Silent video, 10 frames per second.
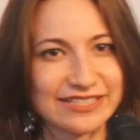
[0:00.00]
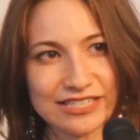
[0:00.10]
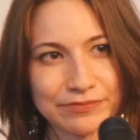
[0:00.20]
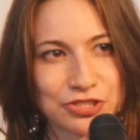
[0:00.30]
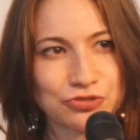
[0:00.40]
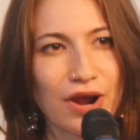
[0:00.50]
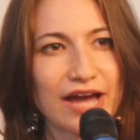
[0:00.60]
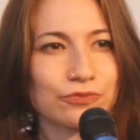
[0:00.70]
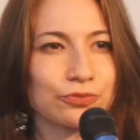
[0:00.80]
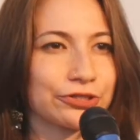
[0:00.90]
this image
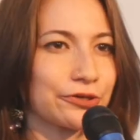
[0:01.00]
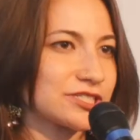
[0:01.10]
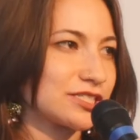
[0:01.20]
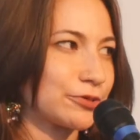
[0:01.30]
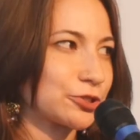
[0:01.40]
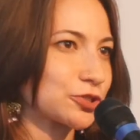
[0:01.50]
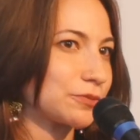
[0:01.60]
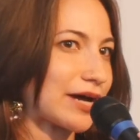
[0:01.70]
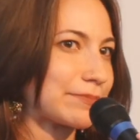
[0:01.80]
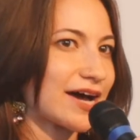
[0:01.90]
right, will your
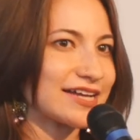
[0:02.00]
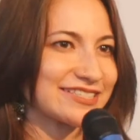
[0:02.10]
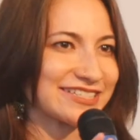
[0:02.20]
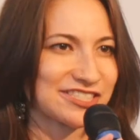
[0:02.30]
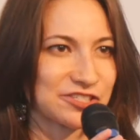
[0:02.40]
spiritual bypassing